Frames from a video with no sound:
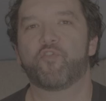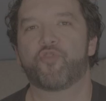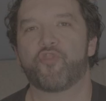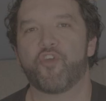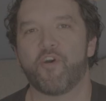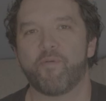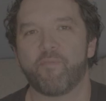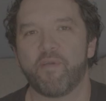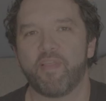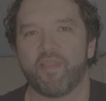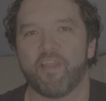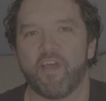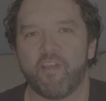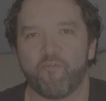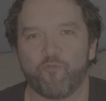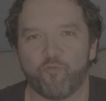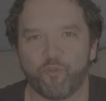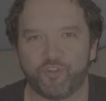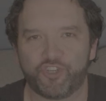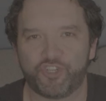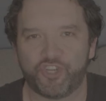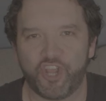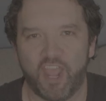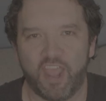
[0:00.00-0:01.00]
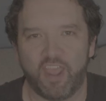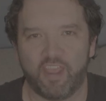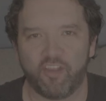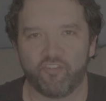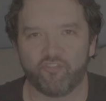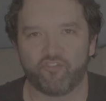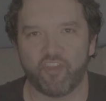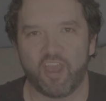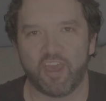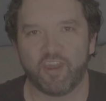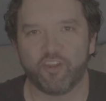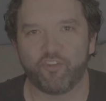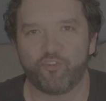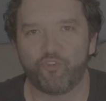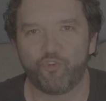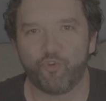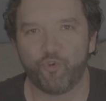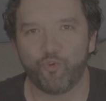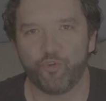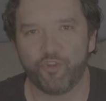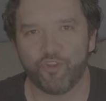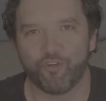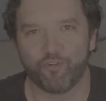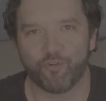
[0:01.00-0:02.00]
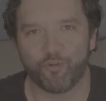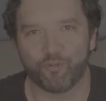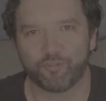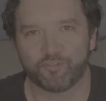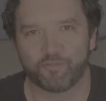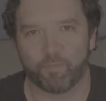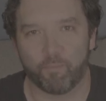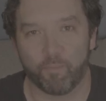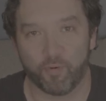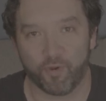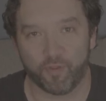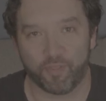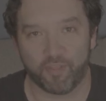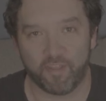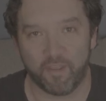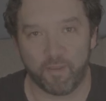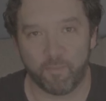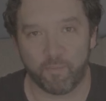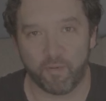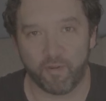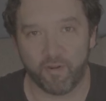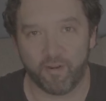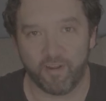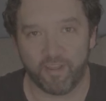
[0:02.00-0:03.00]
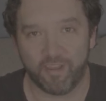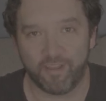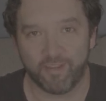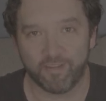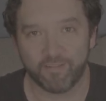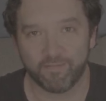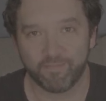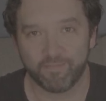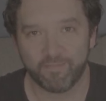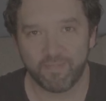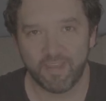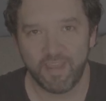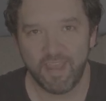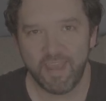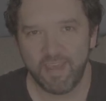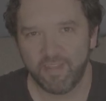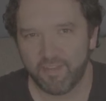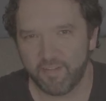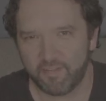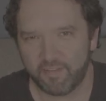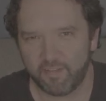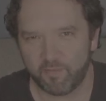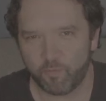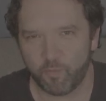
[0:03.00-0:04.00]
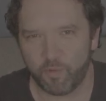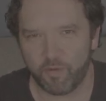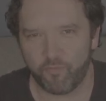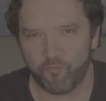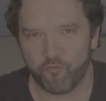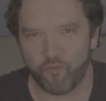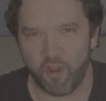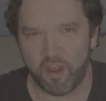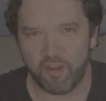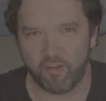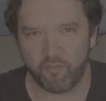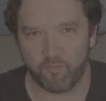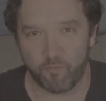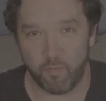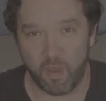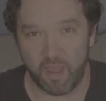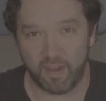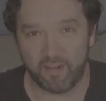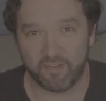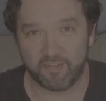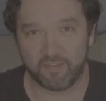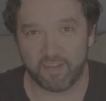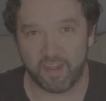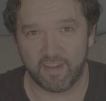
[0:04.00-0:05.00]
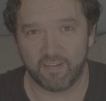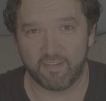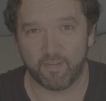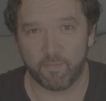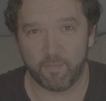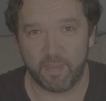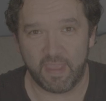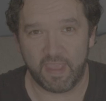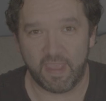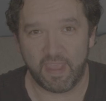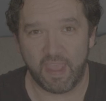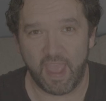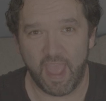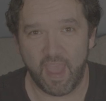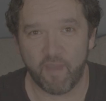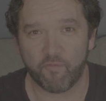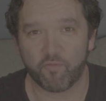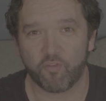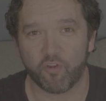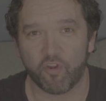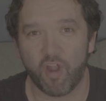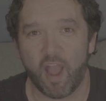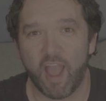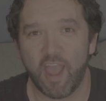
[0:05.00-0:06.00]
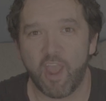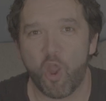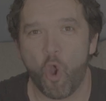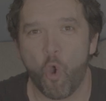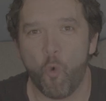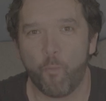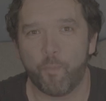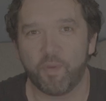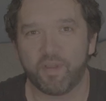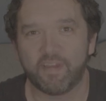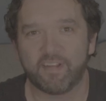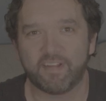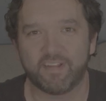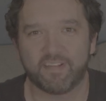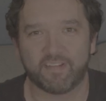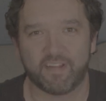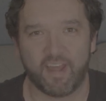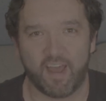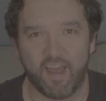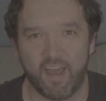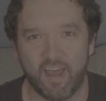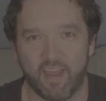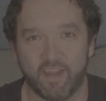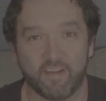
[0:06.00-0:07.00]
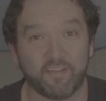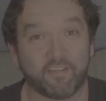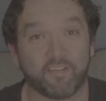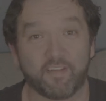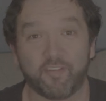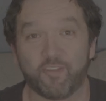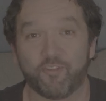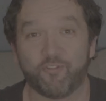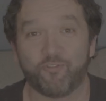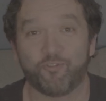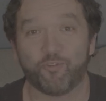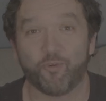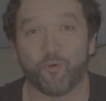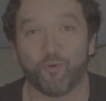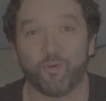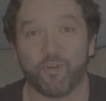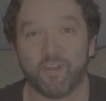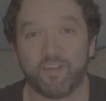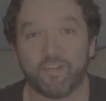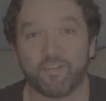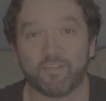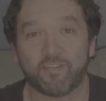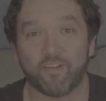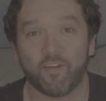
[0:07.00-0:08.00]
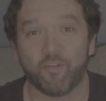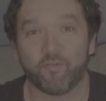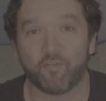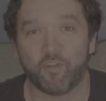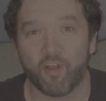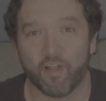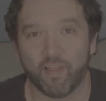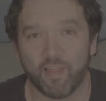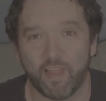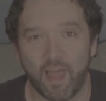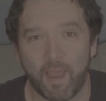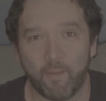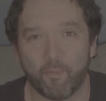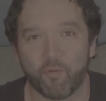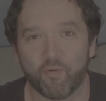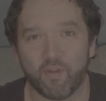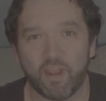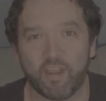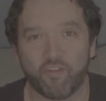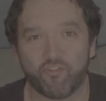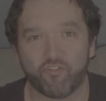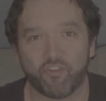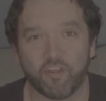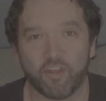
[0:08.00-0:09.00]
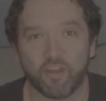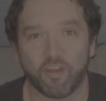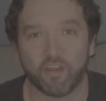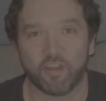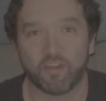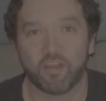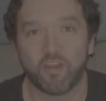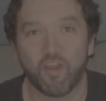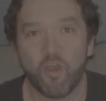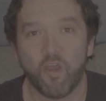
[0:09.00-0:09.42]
thought my life would change at a 2-year-old's birthday party. This is what a friend of mine said to me after I opened his eyes to the joys of collaboration